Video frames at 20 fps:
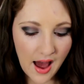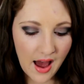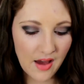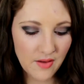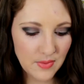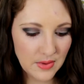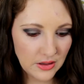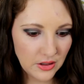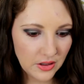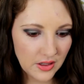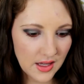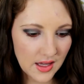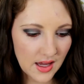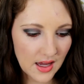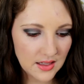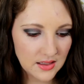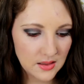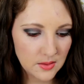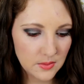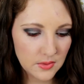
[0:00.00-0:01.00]
I've been looking
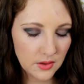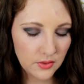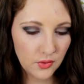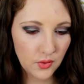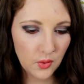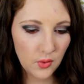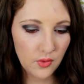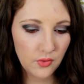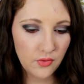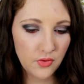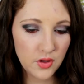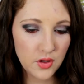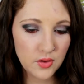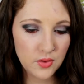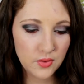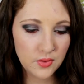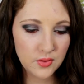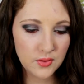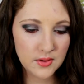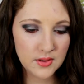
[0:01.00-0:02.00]
at some different
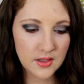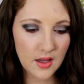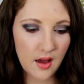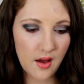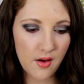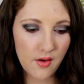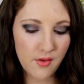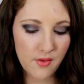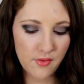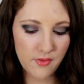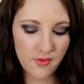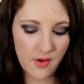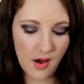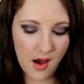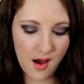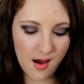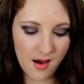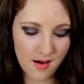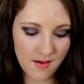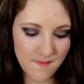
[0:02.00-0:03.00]
reviews of
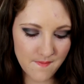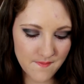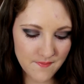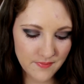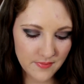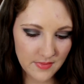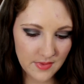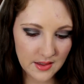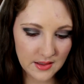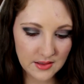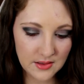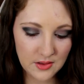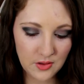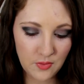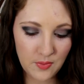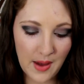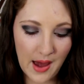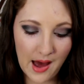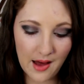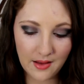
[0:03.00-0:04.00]
um, this
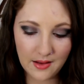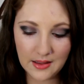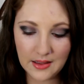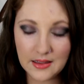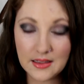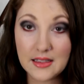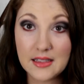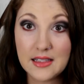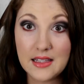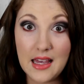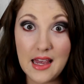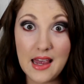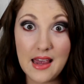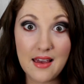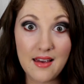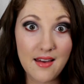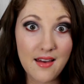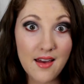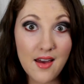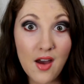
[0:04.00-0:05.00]
new palette and
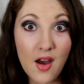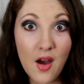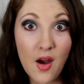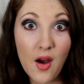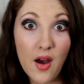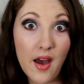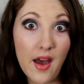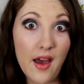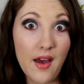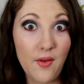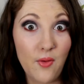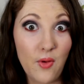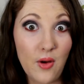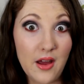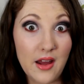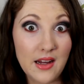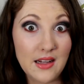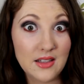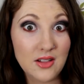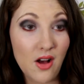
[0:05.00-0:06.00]
seeing
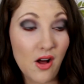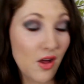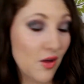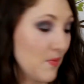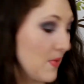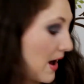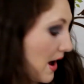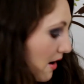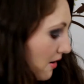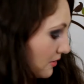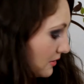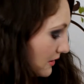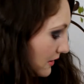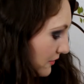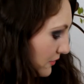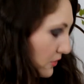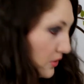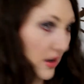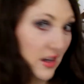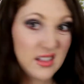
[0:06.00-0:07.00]
what it's all about.
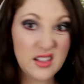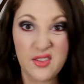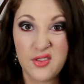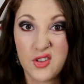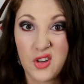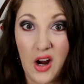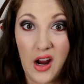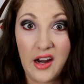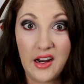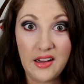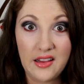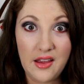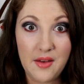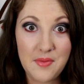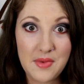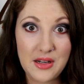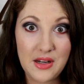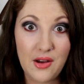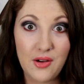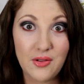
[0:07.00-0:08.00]
If you guys have tried it, let
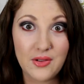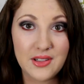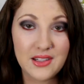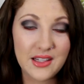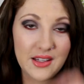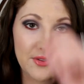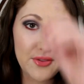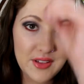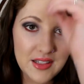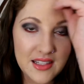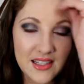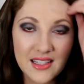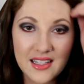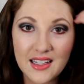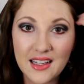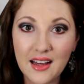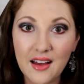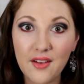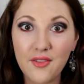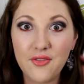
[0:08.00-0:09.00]
me know. See if it's
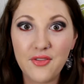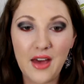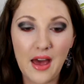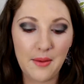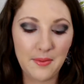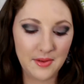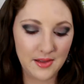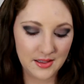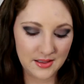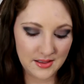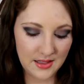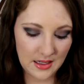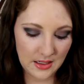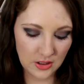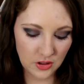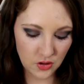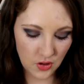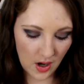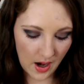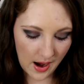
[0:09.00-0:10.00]
a fabulous thing
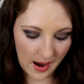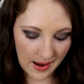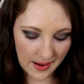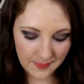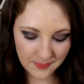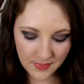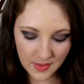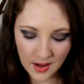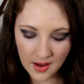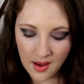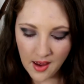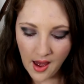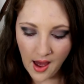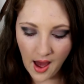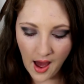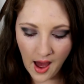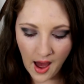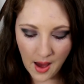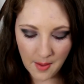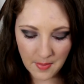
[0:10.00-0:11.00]
to try.
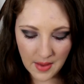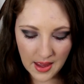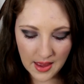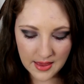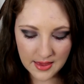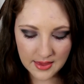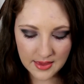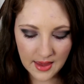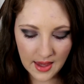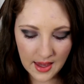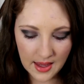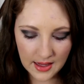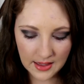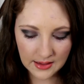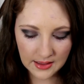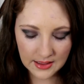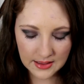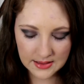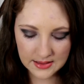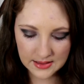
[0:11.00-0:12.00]
Um, and
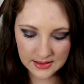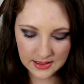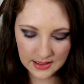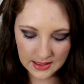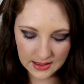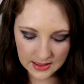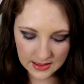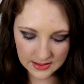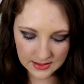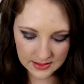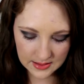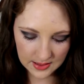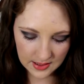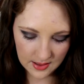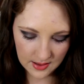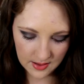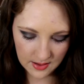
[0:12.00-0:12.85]
then let's see this.